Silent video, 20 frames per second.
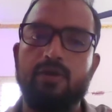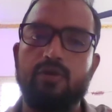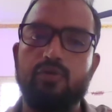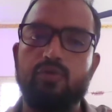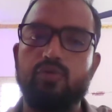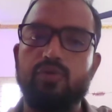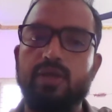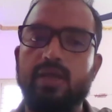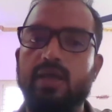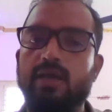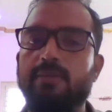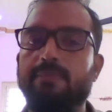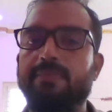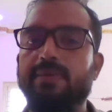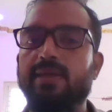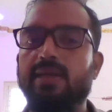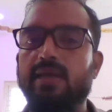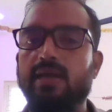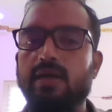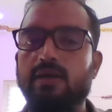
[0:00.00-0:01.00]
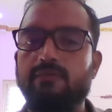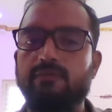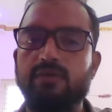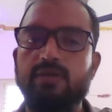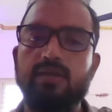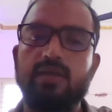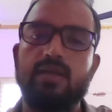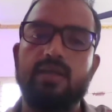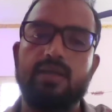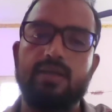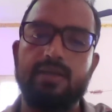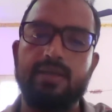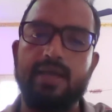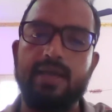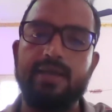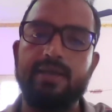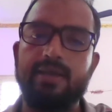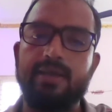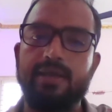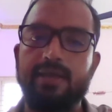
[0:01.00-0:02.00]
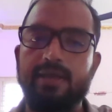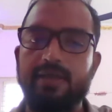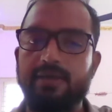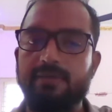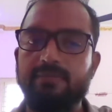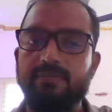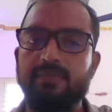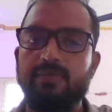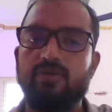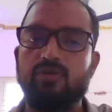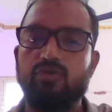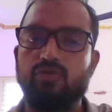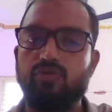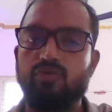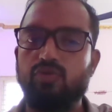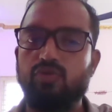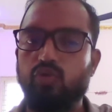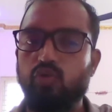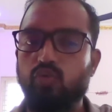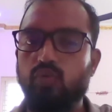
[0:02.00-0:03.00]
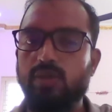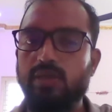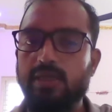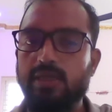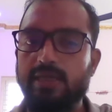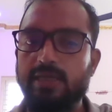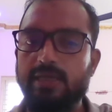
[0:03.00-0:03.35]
during a peak hour 9 a.m. to 12